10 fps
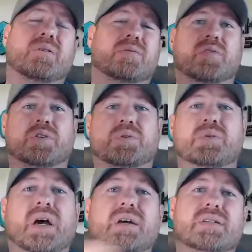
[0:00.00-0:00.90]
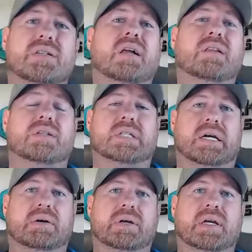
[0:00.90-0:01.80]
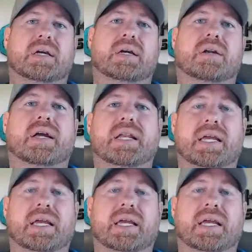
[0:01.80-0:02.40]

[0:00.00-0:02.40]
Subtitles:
of over $2,000 now, right?